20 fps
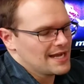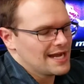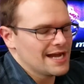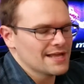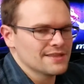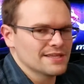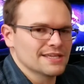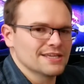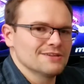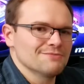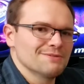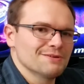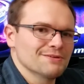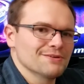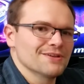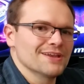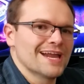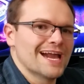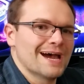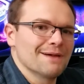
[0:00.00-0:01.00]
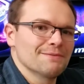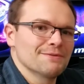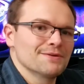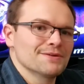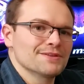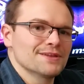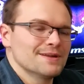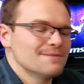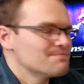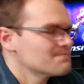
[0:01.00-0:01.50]
I think you'd be really happy
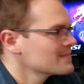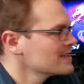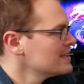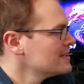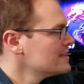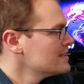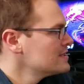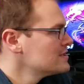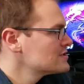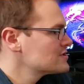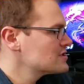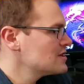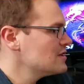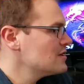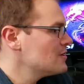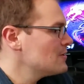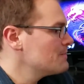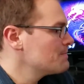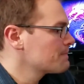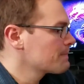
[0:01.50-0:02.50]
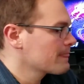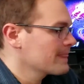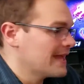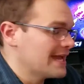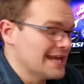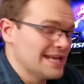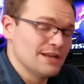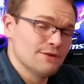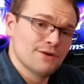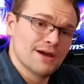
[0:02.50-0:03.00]
with it. So
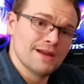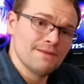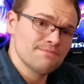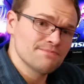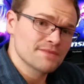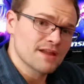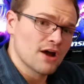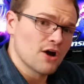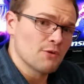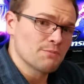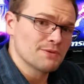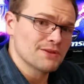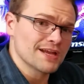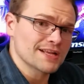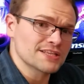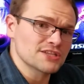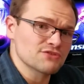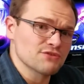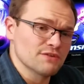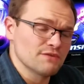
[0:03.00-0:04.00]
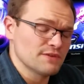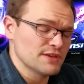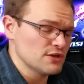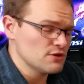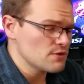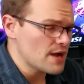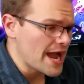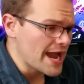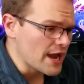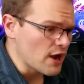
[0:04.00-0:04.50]
anyway, I hope you like this
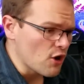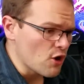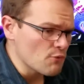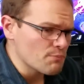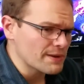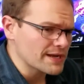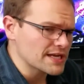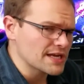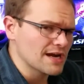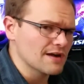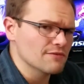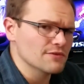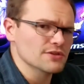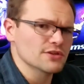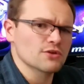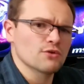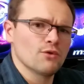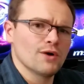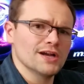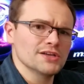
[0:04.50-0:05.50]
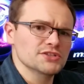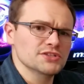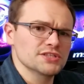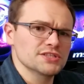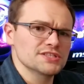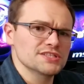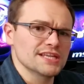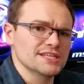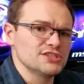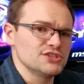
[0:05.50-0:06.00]
review. I hope I covered the
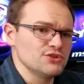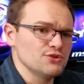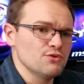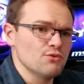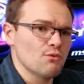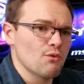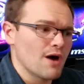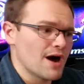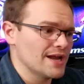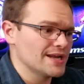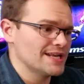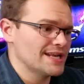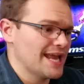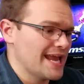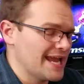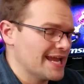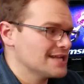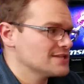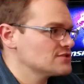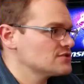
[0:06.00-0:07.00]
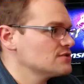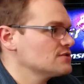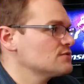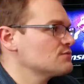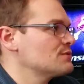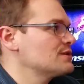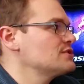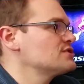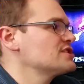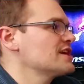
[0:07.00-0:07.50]
questions that you wanted answered
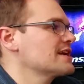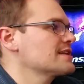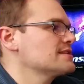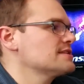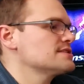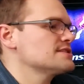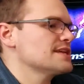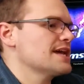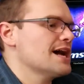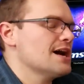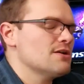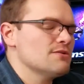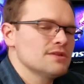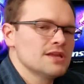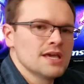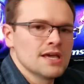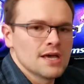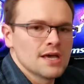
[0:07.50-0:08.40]
when you checked this out.